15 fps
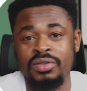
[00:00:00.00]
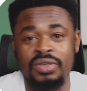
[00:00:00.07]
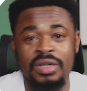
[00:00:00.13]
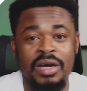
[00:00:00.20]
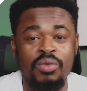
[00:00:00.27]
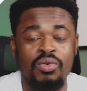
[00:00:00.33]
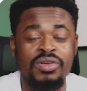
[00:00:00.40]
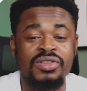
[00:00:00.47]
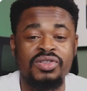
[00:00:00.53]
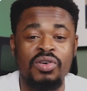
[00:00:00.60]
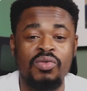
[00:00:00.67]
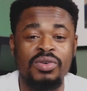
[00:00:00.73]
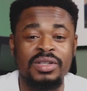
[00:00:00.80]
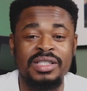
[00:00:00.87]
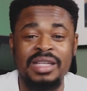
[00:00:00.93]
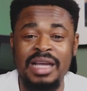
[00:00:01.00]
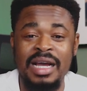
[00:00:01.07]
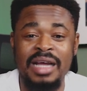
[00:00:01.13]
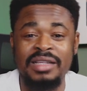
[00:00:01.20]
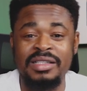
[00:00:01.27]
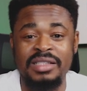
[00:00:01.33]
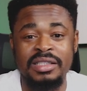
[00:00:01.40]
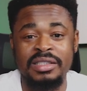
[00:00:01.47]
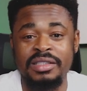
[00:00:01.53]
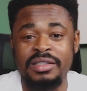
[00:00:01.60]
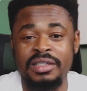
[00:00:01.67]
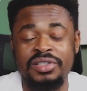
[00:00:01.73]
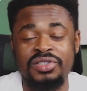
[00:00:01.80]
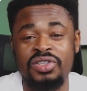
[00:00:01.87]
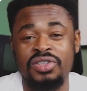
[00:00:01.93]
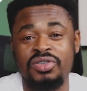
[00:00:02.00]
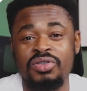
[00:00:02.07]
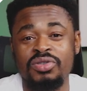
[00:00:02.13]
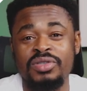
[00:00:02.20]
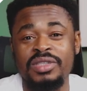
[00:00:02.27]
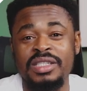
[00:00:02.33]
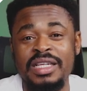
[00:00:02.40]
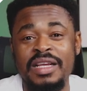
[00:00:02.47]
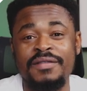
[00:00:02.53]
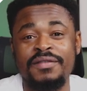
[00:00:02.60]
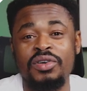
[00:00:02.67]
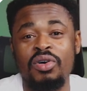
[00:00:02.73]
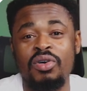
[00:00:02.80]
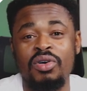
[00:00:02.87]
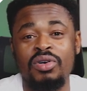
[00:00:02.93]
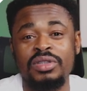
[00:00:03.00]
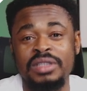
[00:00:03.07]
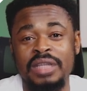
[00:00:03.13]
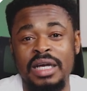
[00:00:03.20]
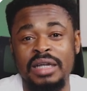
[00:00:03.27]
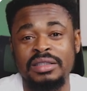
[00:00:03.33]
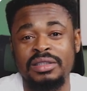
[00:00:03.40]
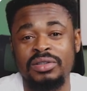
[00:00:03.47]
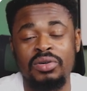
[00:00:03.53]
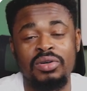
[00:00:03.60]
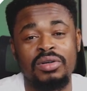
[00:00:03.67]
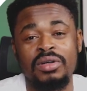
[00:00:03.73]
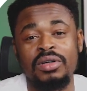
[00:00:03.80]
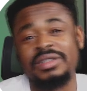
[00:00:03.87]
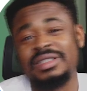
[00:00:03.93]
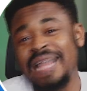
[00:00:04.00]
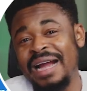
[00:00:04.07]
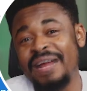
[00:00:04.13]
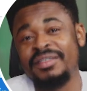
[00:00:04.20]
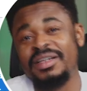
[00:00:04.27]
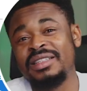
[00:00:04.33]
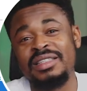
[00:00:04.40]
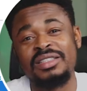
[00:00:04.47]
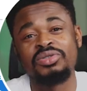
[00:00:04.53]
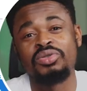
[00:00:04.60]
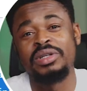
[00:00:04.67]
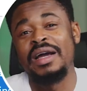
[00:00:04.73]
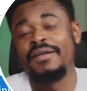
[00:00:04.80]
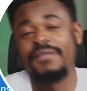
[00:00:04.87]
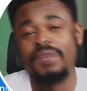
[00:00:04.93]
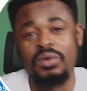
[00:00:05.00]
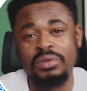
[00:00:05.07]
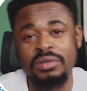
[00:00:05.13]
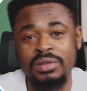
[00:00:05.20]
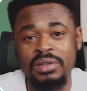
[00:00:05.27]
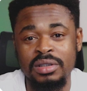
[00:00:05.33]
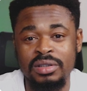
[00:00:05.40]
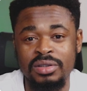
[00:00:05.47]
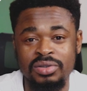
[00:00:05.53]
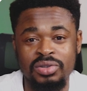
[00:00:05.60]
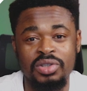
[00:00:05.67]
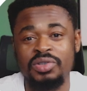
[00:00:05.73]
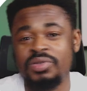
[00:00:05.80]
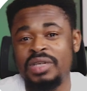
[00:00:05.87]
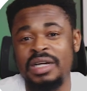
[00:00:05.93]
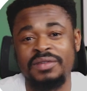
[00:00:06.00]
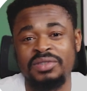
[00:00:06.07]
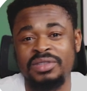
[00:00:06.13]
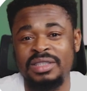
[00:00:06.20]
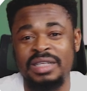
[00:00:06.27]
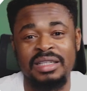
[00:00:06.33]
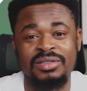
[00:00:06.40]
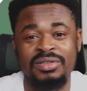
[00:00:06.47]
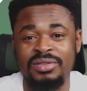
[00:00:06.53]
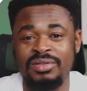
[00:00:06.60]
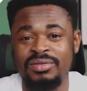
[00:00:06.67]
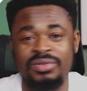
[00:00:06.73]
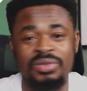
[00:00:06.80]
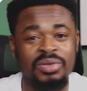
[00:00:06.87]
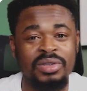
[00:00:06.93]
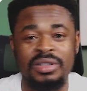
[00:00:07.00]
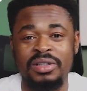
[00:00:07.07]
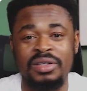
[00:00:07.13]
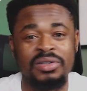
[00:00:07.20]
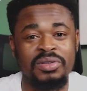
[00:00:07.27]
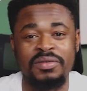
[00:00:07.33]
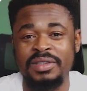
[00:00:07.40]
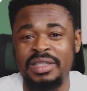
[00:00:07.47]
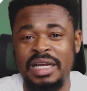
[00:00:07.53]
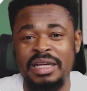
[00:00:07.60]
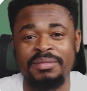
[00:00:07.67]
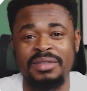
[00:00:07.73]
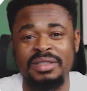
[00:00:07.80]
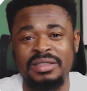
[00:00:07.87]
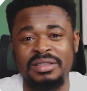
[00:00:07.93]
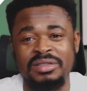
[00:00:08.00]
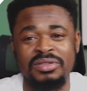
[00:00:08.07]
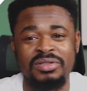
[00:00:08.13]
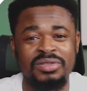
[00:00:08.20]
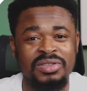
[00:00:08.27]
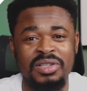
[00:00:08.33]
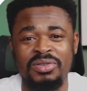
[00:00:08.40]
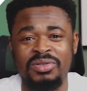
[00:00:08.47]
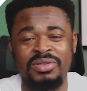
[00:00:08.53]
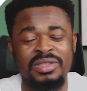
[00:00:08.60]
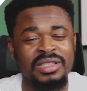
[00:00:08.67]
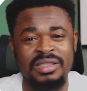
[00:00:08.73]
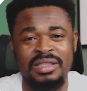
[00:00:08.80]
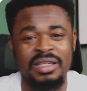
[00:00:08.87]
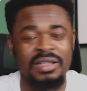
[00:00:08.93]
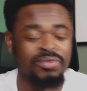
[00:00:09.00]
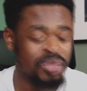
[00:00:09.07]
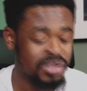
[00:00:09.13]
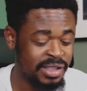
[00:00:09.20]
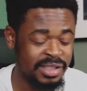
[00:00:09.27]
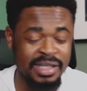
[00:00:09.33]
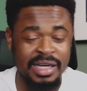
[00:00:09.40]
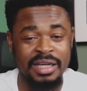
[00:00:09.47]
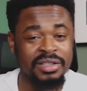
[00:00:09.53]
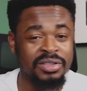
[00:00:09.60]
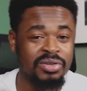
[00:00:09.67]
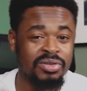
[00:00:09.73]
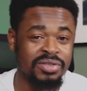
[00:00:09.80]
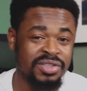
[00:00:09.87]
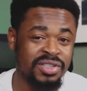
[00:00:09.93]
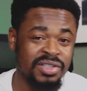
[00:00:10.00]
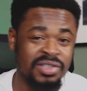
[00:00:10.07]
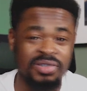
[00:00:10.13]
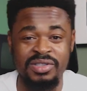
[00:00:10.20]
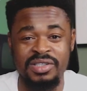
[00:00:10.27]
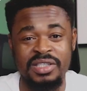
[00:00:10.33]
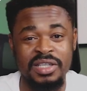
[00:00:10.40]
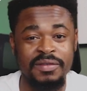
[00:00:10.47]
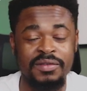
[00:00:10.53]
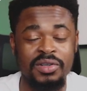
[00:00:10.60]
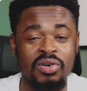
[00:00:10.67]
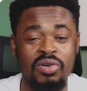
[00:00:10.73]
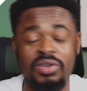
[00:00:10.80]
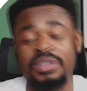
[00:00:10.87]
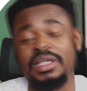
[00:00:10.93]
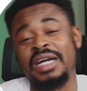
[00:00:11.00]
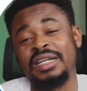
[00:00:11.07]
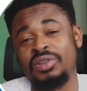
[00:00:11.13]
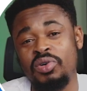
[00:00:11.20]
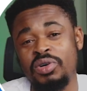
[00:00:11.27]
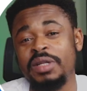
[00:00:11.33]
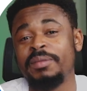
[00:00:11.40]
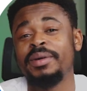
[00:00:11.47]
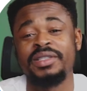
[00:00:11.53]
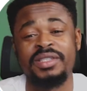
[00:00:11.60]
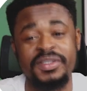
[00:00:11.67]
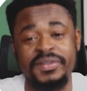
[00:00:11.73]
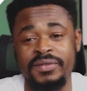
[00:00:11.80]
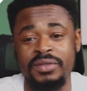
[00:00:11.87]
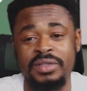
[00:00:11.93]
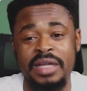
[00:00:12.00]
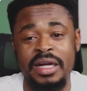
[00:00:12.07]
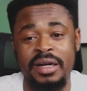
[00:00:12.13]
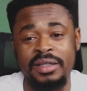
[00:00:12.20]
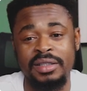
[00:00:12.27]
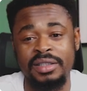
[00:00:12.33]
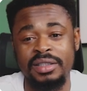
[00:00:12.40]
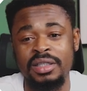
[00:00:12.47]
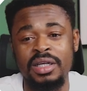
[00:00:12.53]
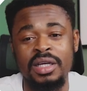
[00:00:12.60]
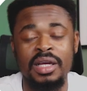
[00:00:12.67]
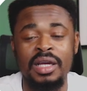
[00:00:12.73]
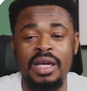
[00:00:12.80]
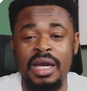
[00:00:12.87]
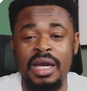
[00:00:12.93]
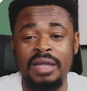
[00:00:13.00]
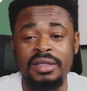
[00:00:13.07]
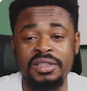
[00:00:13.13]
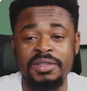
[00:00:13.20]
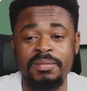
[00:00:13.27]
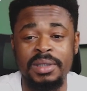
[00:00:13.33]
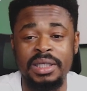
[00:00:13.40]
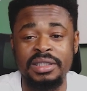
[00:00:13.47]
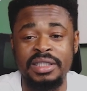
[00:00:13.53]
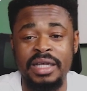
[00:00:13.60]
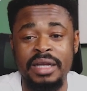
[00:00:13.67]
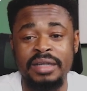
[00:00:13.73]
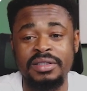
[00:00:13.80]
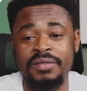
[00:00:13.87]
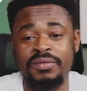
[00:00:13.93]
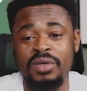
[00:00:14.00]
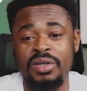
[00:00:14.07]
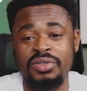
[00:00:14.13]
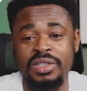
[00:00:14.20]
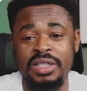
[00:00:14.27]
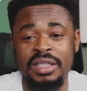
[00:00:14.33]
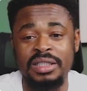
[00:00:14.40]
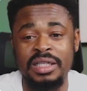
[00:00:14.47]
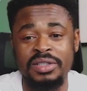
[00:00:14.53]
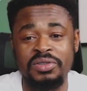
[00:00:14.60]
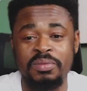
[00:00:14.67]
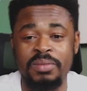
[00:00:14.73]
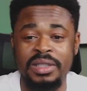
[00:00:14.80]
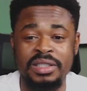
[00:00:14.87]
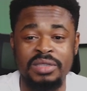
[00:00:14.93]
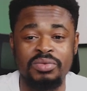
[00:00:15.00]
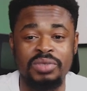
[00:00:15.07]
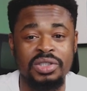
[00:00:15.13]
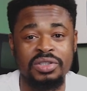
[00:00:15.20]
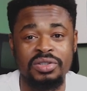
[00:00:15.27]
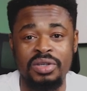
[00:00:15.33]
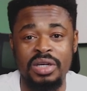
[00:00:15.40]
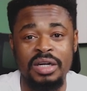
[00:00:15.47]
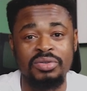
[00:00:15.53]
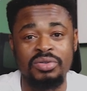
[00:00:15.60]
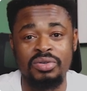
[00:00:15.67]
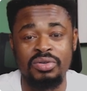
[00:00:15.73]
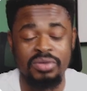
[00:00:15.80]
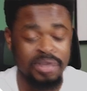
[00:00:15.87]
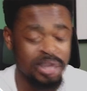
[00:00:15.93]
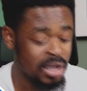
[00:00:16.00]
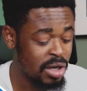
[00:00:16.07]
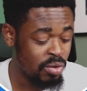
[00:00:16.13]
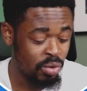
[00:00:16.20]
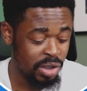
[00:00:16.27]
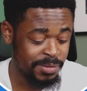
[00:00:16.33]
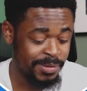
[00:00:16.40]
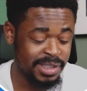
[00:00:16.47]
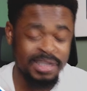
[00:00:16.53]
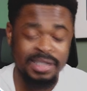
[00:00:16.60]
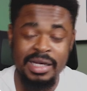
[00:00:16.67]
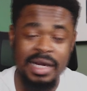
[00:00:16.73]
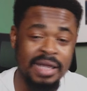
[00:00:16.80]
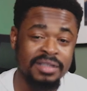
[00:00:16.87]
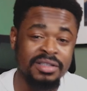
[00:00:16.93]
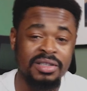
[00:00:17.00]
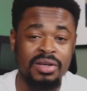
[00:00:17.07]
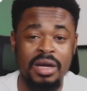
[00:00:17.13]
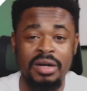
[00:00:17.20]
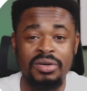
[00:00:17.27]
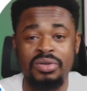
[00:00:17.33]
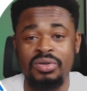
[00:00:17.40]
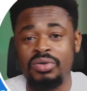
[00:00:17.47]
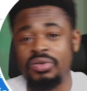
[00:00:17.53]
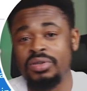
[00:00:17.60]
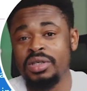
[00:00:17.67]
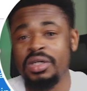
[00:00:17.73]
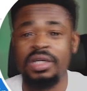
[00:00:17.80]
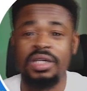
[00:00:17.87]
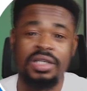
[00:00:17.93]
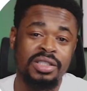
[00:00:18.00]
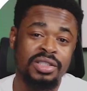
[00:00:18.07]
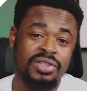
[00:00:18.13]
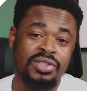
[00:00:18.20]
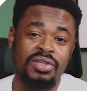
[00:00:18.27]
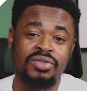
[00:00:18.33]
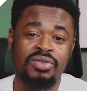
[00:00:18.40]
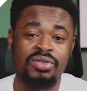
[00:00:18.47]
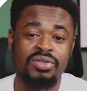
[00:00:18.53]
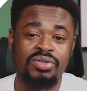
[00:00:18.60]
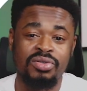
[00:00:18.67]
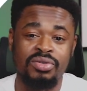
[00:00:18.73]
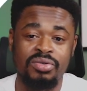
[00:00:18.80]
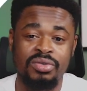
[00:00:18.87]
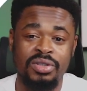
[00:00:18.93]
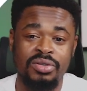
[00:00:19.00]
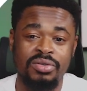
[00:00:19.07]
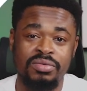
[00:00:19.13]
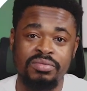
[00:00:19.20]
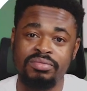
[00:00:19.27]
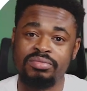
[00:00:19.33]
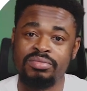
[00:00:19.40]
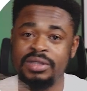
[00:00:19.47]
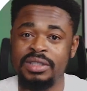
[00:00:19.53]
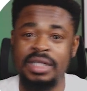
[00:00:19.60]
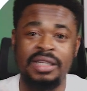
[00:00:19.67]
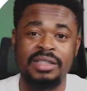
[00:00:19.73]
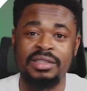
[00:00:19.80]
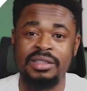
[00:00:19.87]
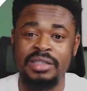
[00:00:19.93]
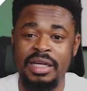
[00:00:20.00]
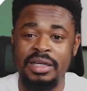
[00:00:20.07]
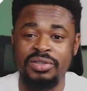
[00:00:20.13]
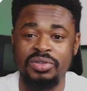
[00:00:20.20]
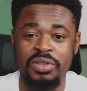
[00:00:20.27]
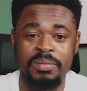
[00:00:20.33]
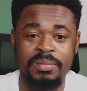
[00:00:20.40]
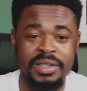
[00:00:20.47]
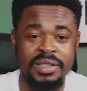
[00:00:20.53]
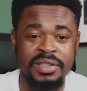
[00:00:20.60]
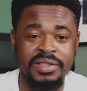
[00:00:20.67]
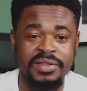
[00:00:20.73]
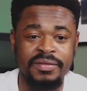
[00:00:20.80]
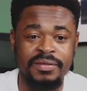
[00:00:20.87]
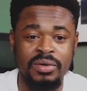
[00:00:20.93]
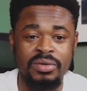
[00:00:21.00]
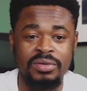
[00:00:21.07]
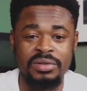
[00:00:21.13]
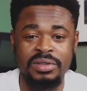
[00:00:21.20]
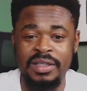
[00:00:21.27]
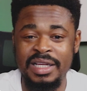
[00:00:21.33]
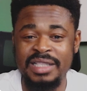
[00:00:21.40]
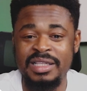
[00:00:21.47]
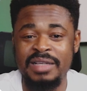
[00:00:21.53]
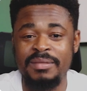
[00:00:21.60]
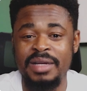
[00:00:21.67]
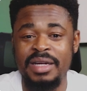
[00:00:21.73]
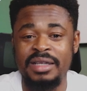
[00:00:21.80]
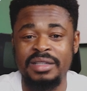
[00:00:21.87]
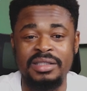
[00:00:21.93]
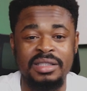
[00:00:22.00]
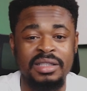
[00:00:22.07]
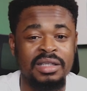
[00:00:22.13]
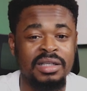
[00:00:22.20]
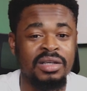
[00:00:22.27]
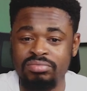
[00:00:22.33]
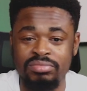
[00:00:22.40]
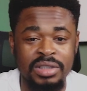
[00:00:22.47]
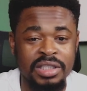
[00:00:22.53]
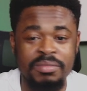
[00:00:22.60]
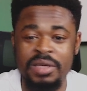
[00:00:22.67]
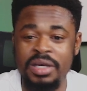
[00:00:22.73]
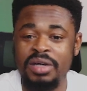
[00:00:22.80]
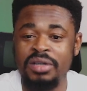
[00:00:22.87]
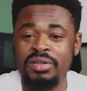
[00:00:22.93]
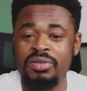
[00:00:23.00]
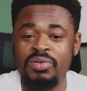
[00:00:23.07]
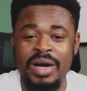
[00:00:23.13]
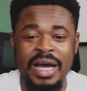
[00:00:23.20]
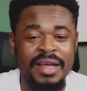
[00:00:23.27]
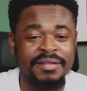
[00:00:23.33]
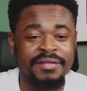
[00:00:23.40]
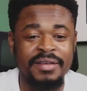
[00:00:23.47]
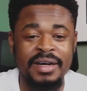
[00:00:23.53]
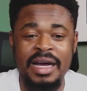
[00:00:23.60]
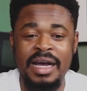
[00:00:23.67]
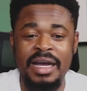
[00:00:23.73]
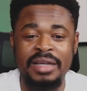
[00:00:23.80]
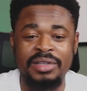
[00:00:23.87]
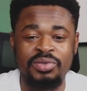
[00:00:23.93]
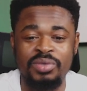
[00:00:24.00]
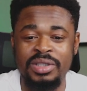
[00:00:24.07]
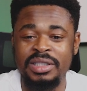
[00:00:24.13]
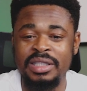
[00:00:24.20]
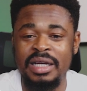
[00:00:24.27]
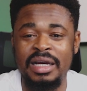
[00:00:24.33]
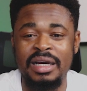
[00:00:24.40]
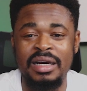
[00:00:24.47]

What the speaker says: so that once someone scans it, it's just going to save your contact or directly to their phone. So you don't have to start doing a lot of typing, zero this, none. Once they scan the code, it's just going to save your contact on the person's phone directly. And this is plain text. If you want to send text to a person with just QR code, once the person scans this QR code, it's just going to, you know, send the text to the person's phone, SMS, email, Wi-Fi, Twitter